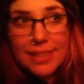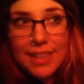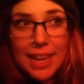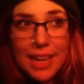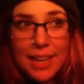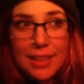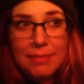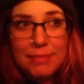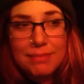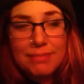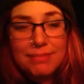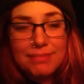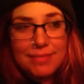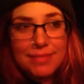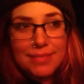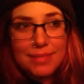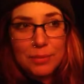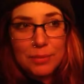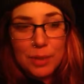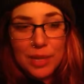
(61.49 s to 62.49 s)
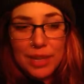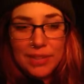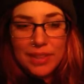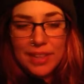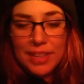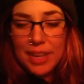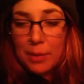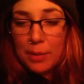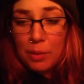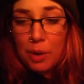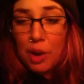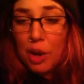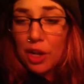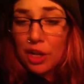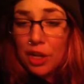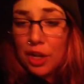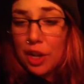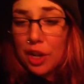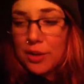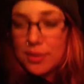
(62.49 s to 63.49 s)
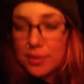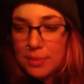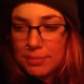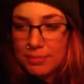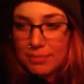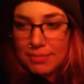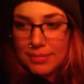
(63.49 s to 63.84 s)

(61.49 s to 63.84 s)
get rid of it. Like, we're all gonna go